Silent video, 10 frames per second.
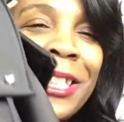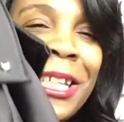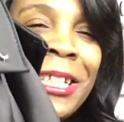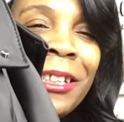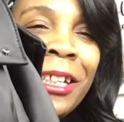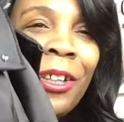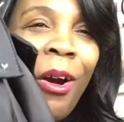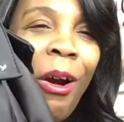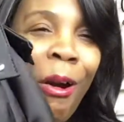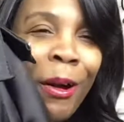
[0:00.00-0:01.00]
detail. Look at the
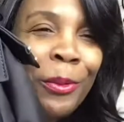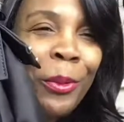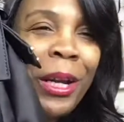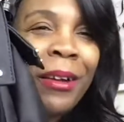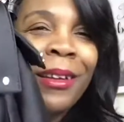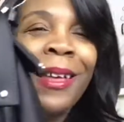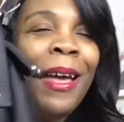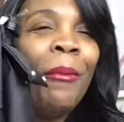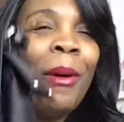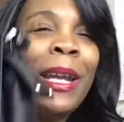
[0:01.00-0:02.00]
hardware.
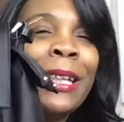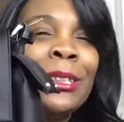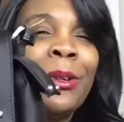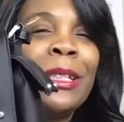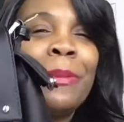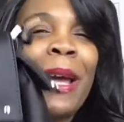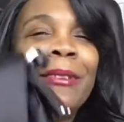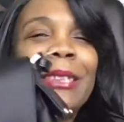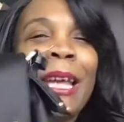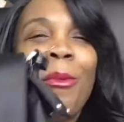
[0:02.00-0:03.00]
When I saw this bag,
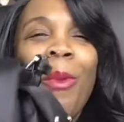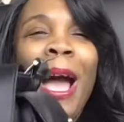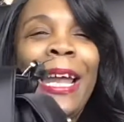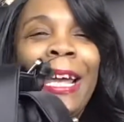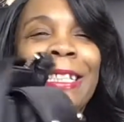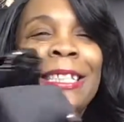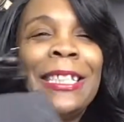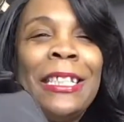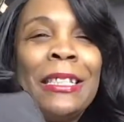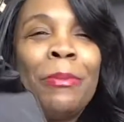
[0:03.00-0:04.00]
I was like, why I had to see
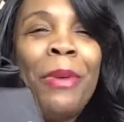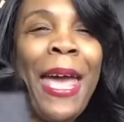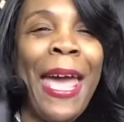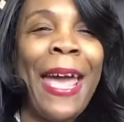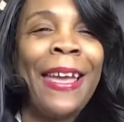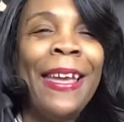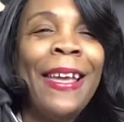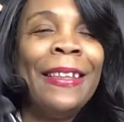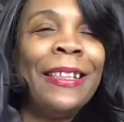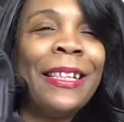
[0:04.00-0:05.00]
this bag?
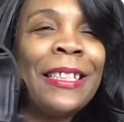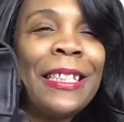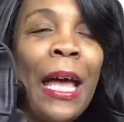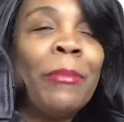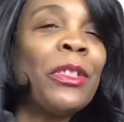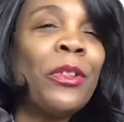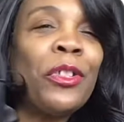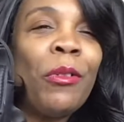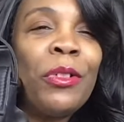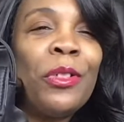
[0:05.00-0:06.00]
Look at this. I'm just going to
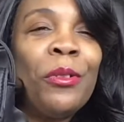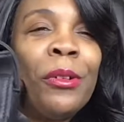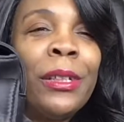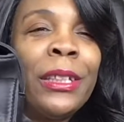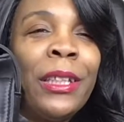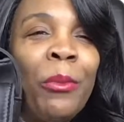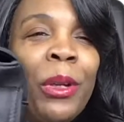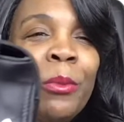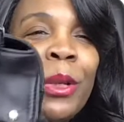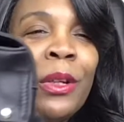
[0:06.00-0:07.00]
show it to you all, and then we're
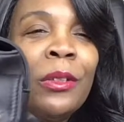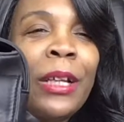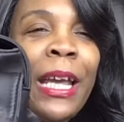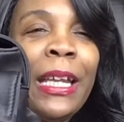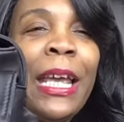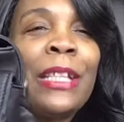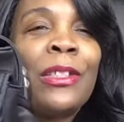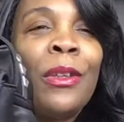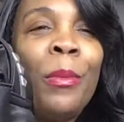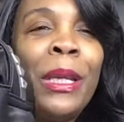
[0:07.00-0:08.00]
going to look at it. It has
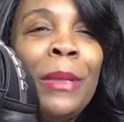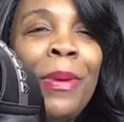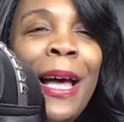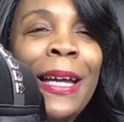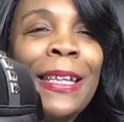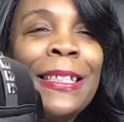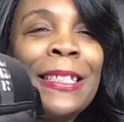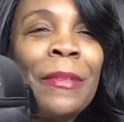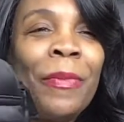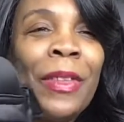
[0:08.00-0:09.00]
so many
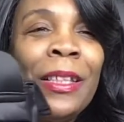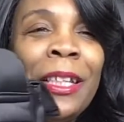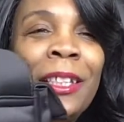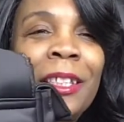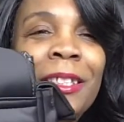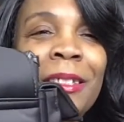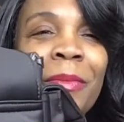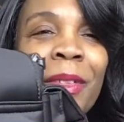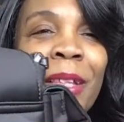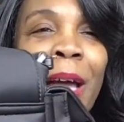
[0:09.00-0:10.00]
pockets. Look at this.
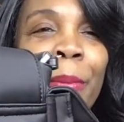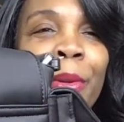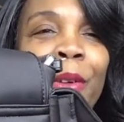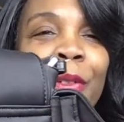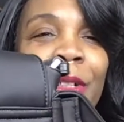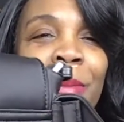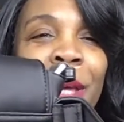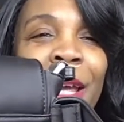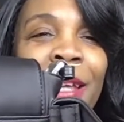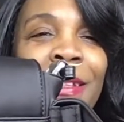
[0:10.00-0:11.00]
Look how beautiful this
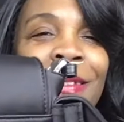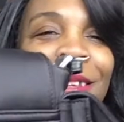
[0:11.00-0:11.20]
bag is.